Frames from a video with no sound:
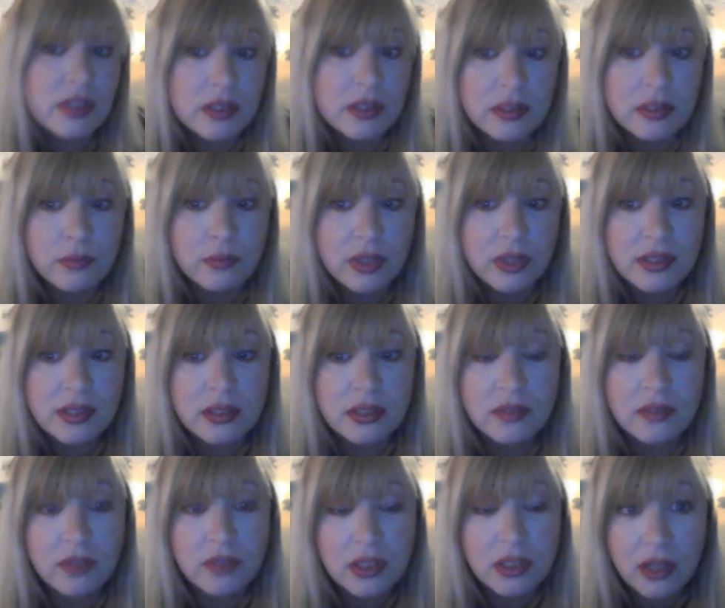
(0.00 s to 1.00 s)
and brings a
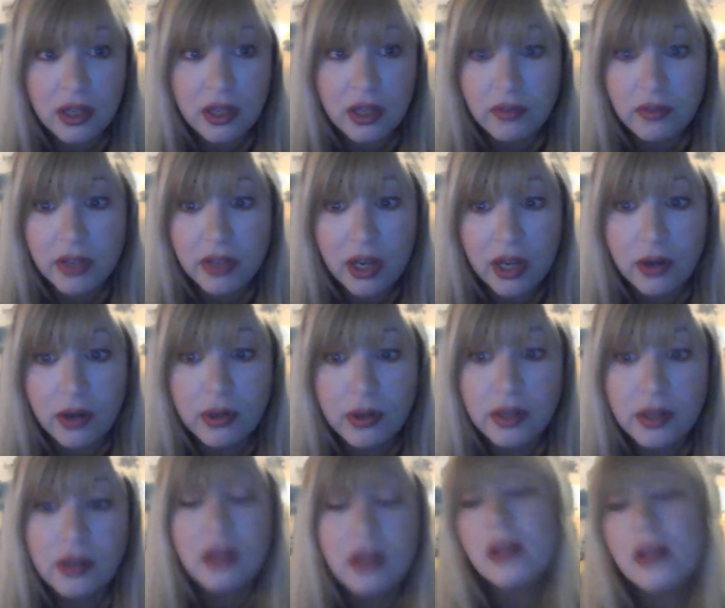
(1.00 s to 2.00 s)
different dog every
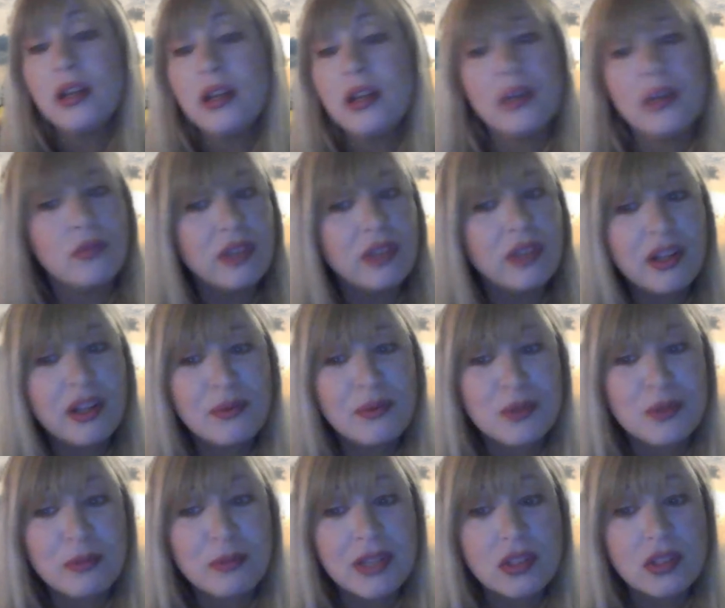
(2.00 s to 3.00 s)
hour. It really helps
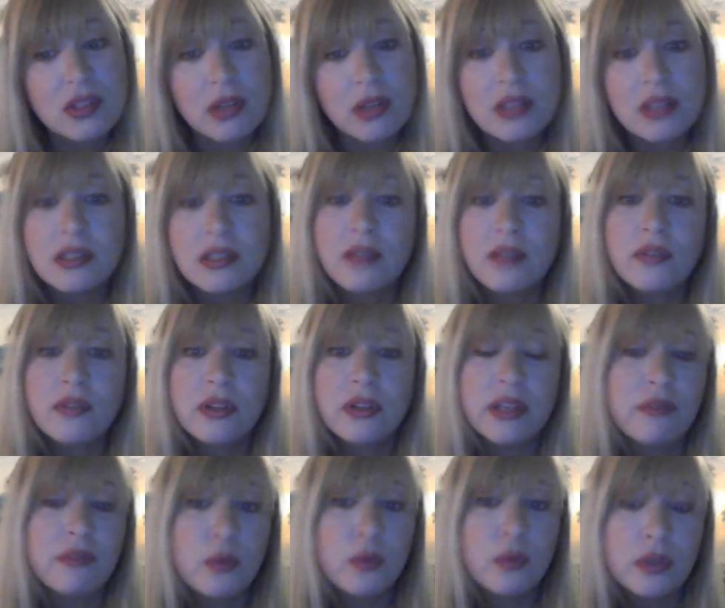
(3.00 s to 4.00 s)
with my stress level, and
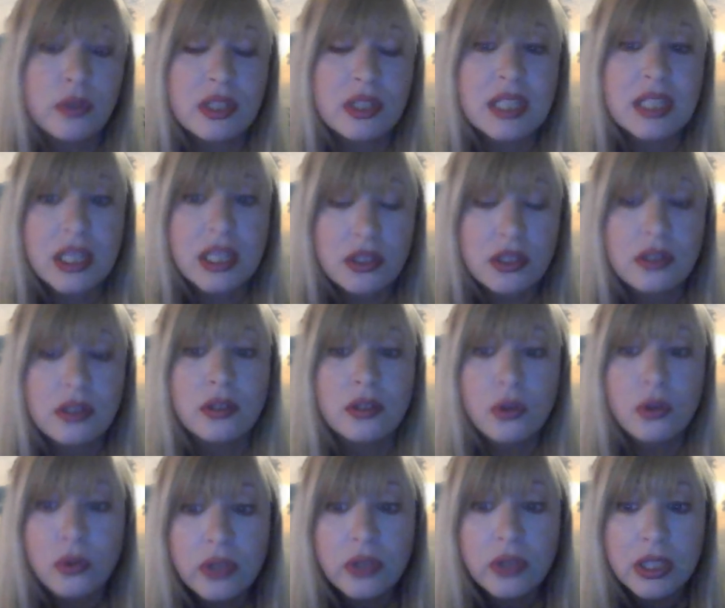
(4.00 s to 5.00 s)
everyone could take a turn
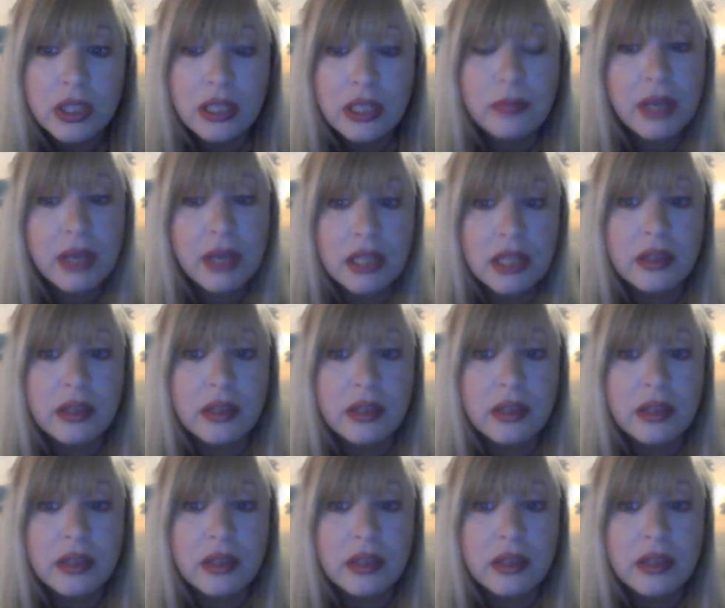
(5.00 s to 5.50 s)
holding and petting the